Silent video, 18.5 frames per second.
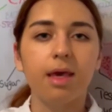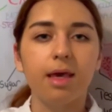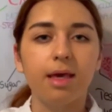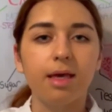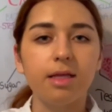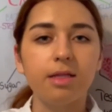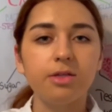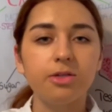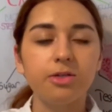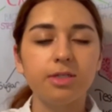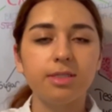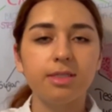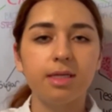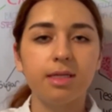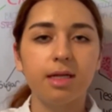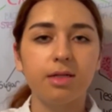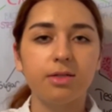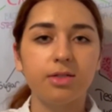Interest
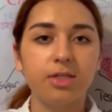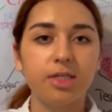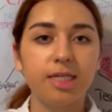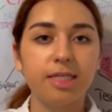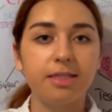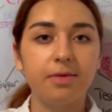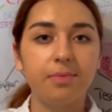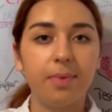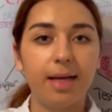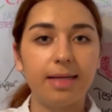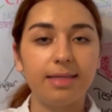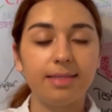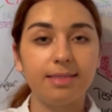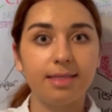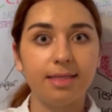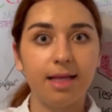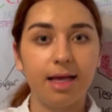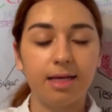in alternative
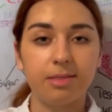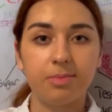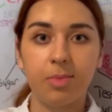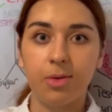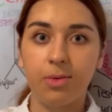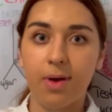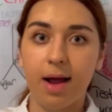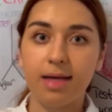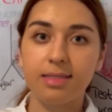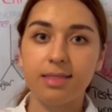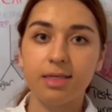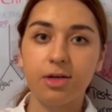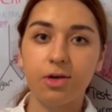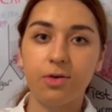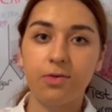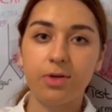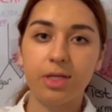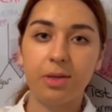medicine has been
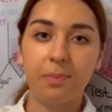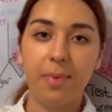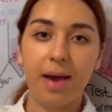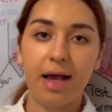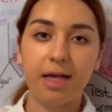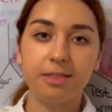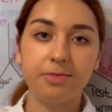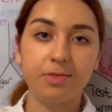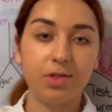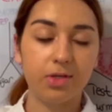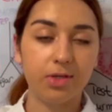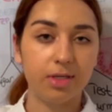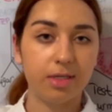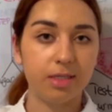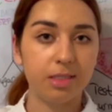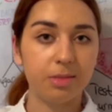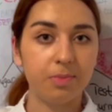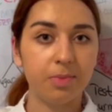rising over the past few
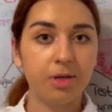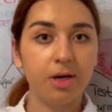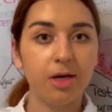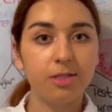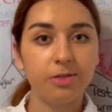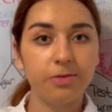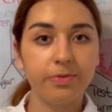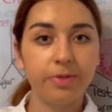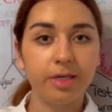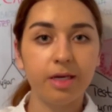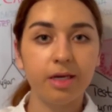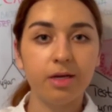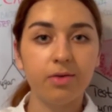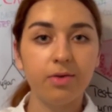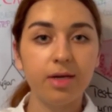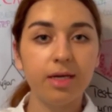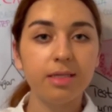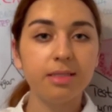years because of the
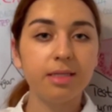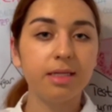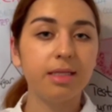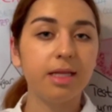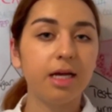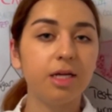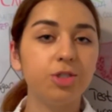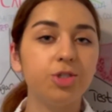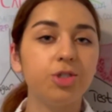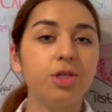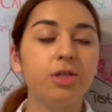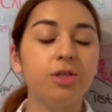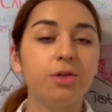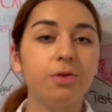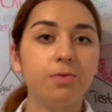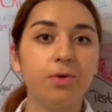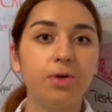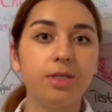increased attention
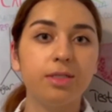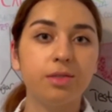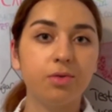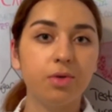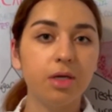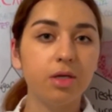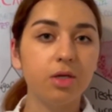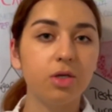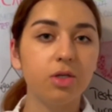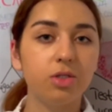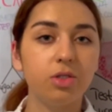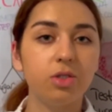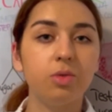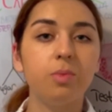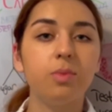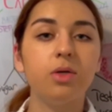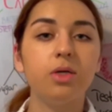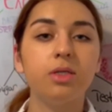towards green
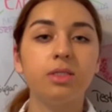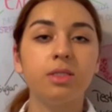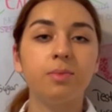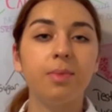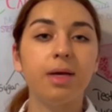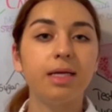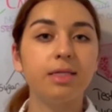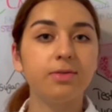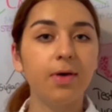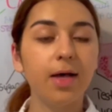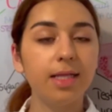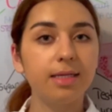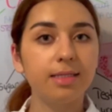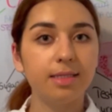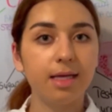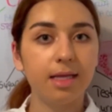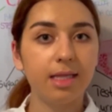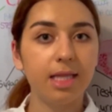consumerism as well
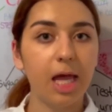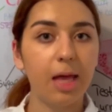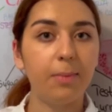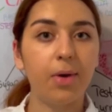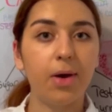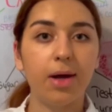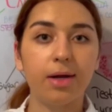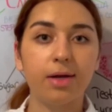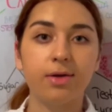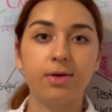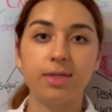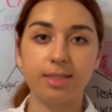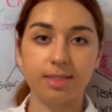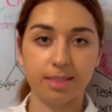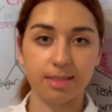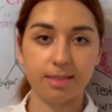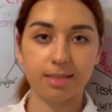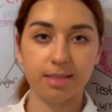as antibiotic
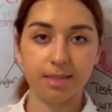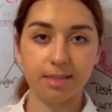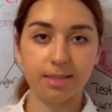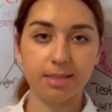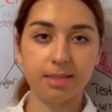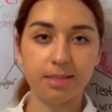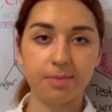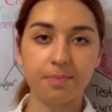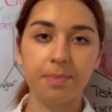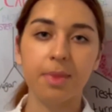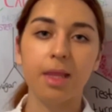resistance.